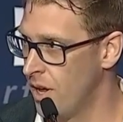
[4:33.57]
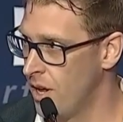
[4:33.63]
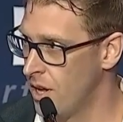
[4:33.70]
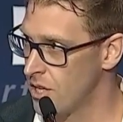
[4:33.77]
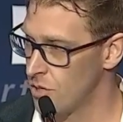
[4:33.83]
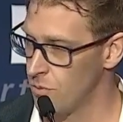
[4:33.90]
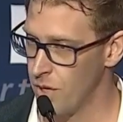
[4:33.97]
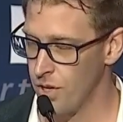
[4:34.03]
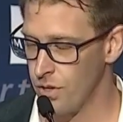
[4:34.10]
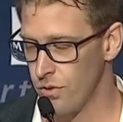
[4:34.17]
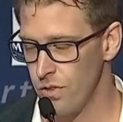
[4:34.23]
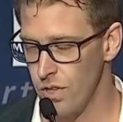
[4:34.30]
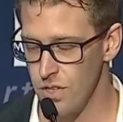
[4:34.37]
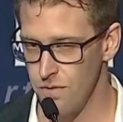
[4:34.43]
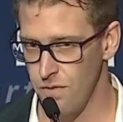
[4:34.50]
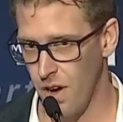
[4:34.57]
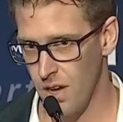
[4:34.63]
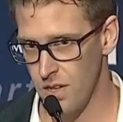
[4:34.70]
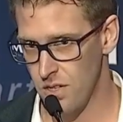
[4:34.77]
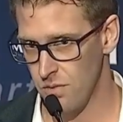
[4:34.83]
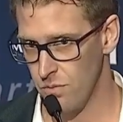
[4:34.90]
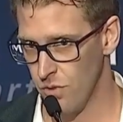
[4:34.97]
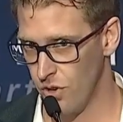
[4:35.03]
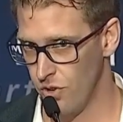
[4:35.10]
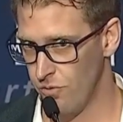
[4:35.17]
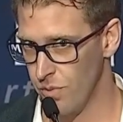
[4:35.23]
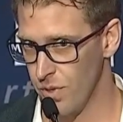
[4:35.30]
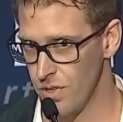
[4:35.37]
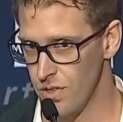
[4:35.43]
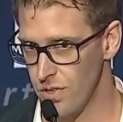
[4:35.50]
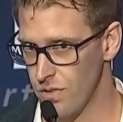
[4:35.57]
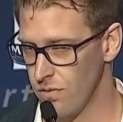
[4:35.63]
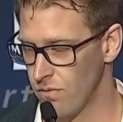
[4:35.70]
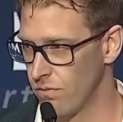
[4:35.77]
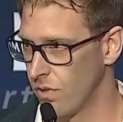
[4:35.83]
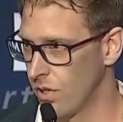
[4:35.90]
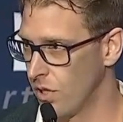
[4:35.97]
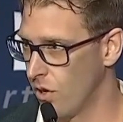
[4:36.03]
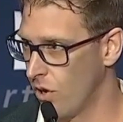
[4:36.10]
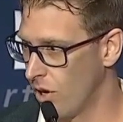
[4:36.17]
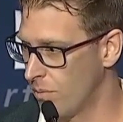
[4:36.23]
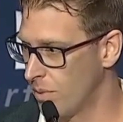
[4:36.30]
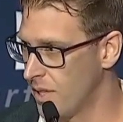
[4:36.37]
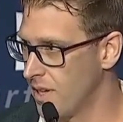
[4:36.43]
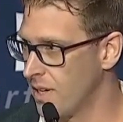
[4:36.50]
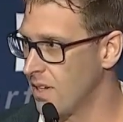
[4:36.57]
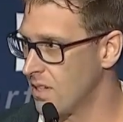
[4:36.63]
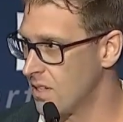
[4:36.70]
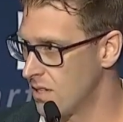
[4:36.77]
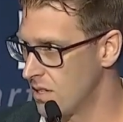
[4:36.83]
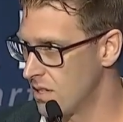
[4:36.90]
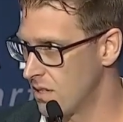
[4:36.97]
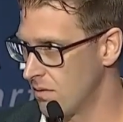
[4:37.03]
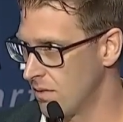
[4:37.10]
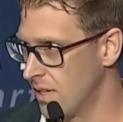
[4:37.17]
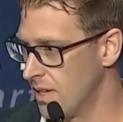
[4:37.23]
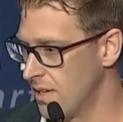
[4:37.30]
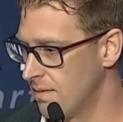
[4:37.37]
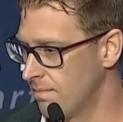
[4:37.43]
So we can do these faster movements reliably and consistently.